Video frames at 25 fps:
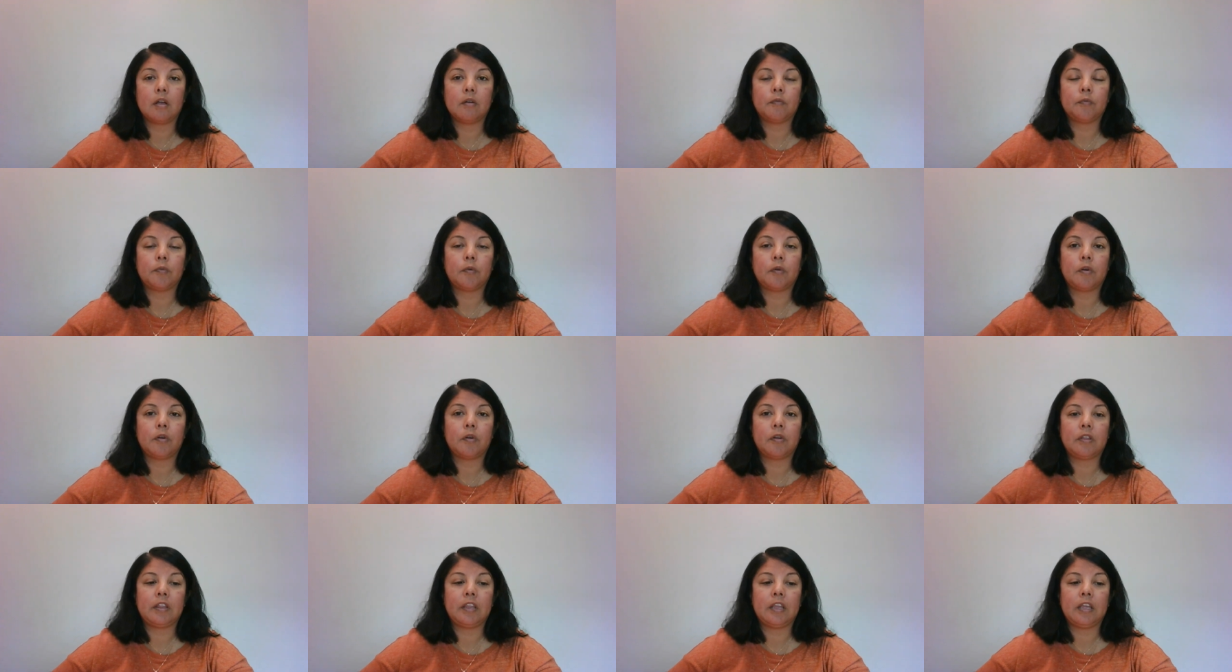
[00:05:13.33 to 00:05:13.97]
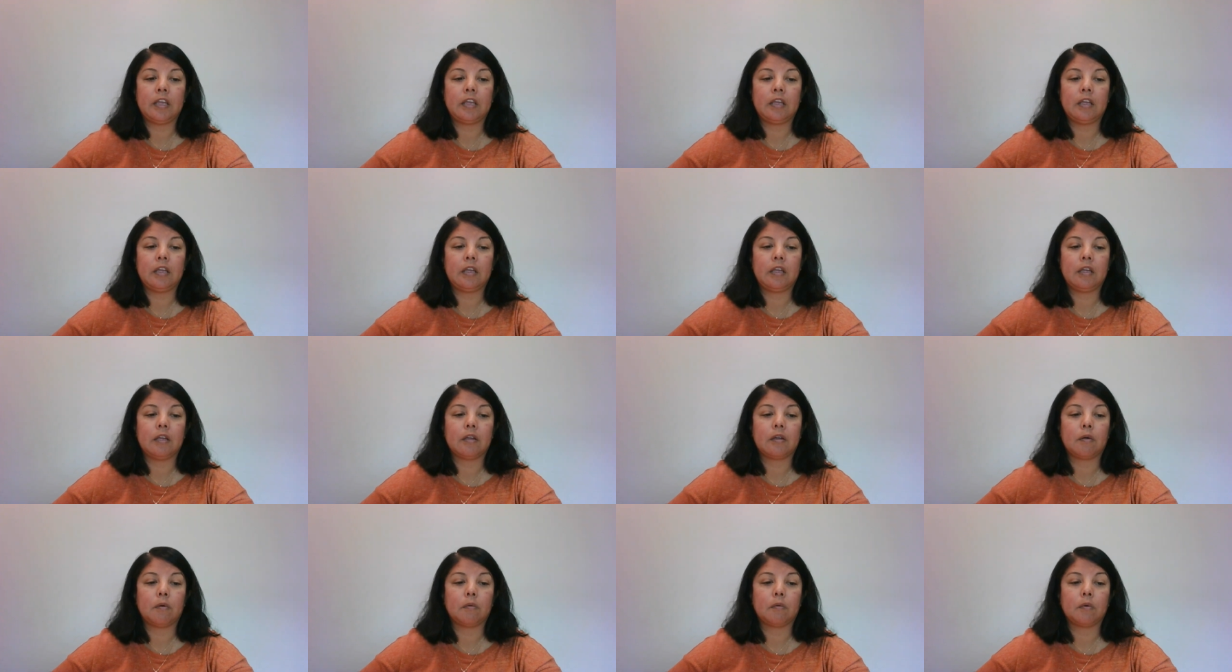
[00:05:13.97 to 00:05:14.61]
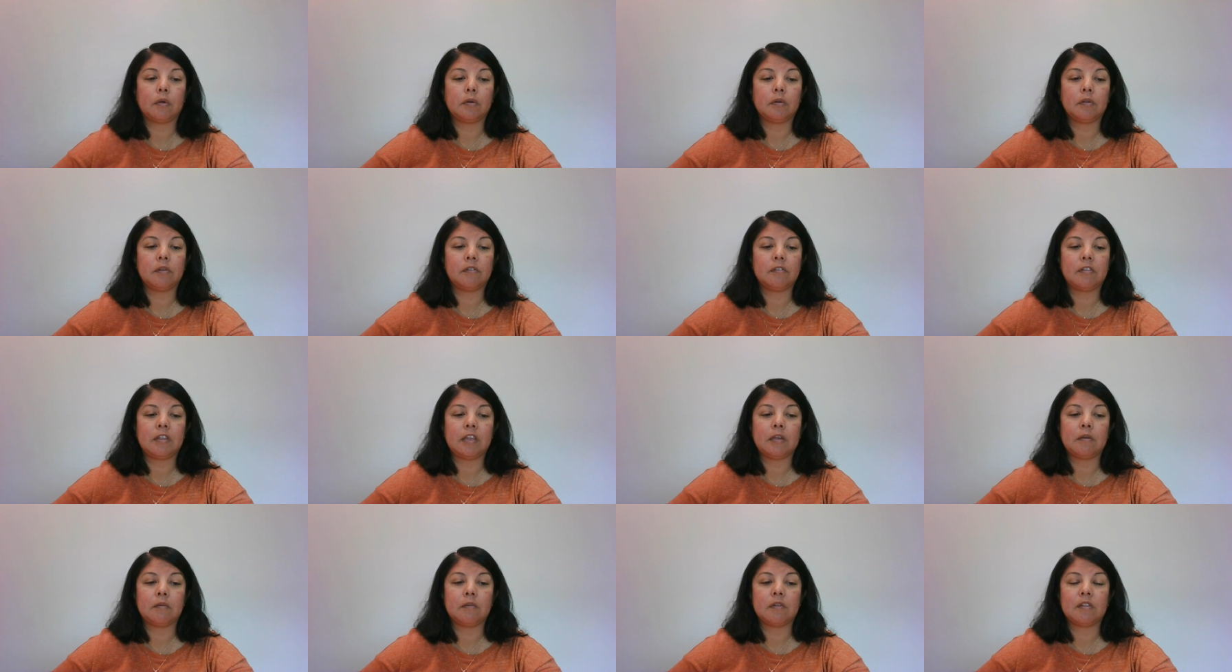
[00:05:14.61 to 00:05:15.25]
For the coronal
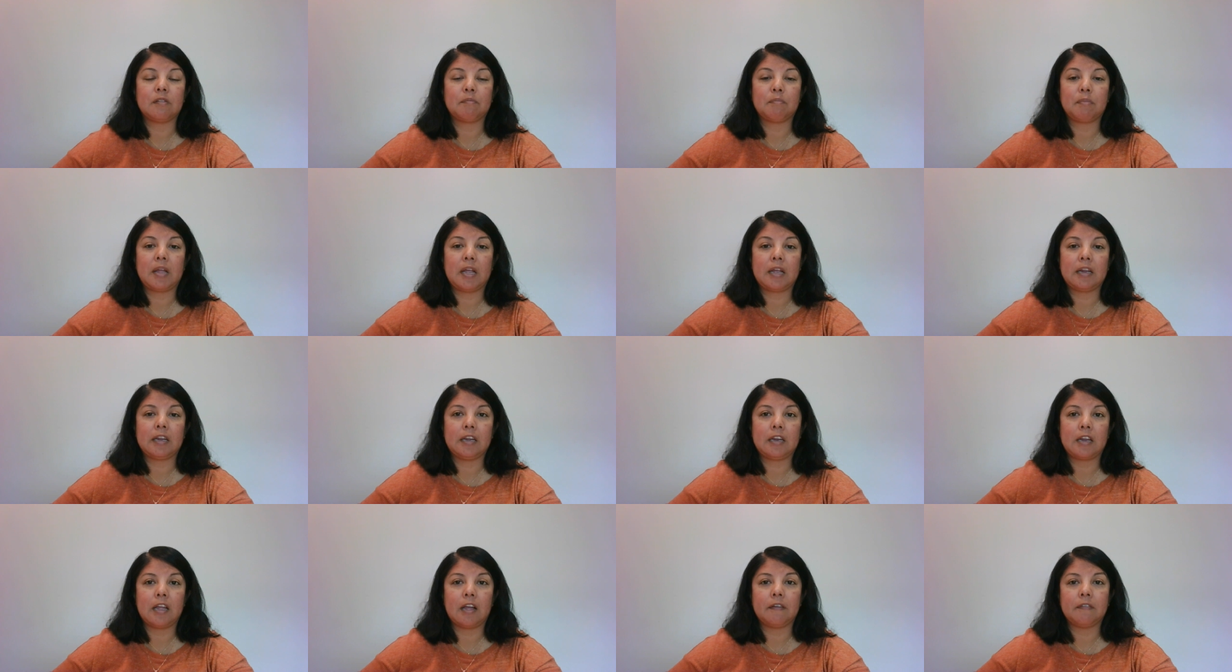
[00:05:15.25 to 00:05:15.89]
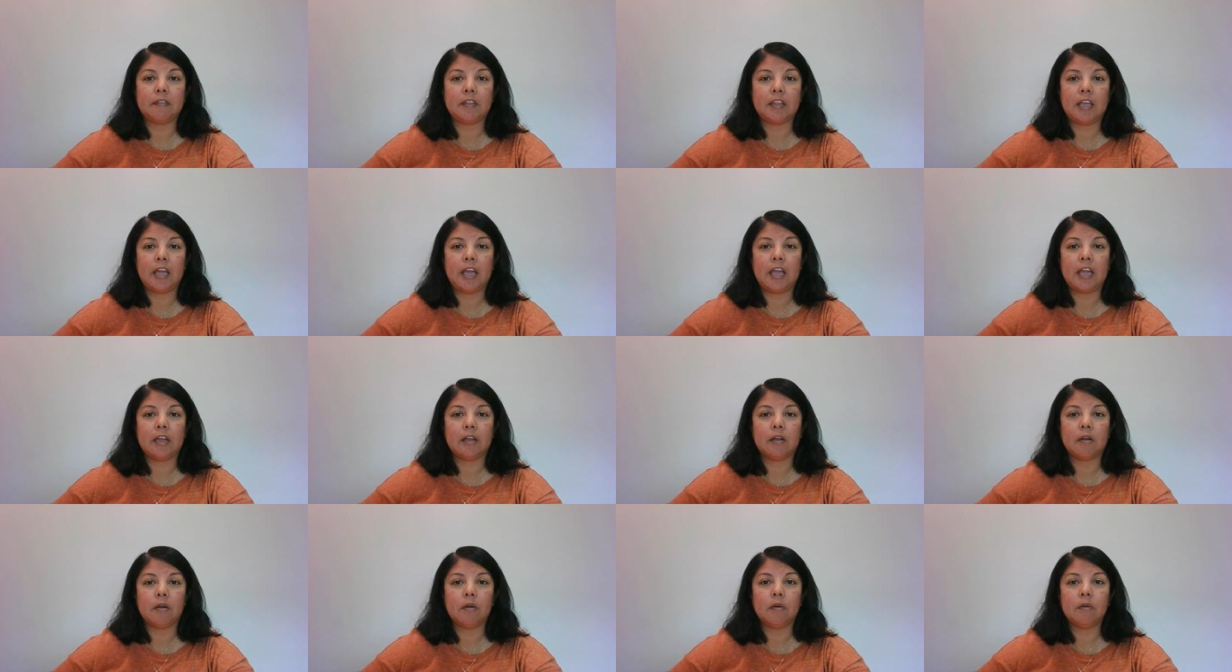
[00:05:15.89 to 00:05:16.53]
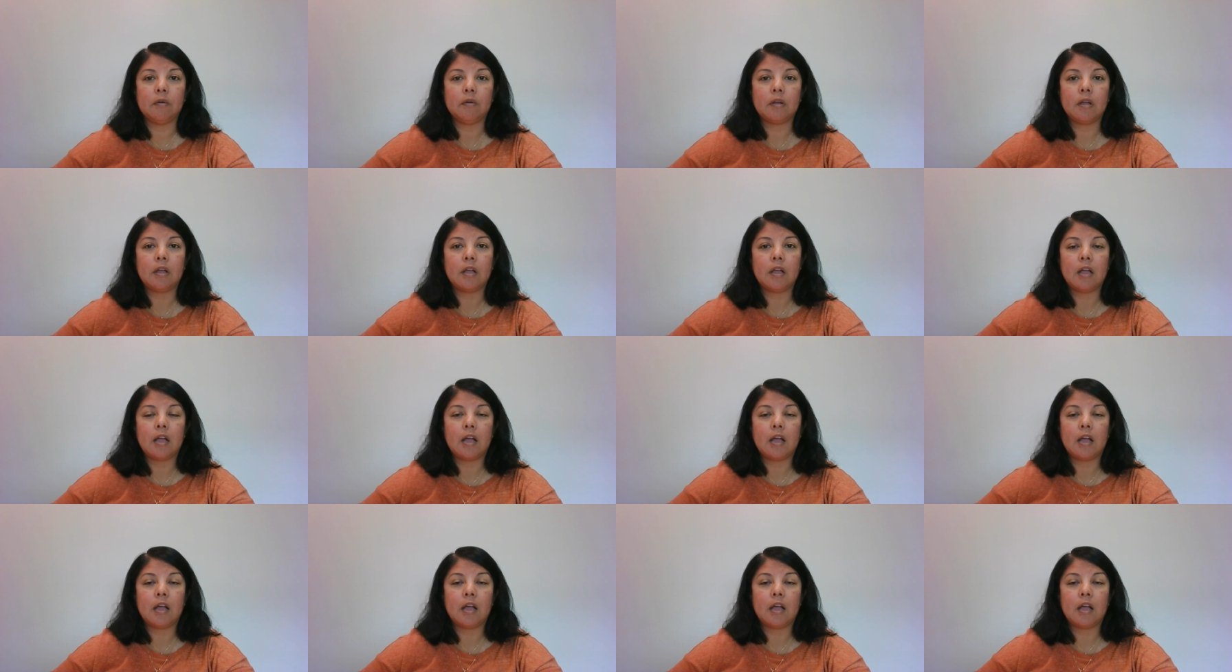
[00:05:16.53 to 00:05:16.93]
sequence planning of the ankle,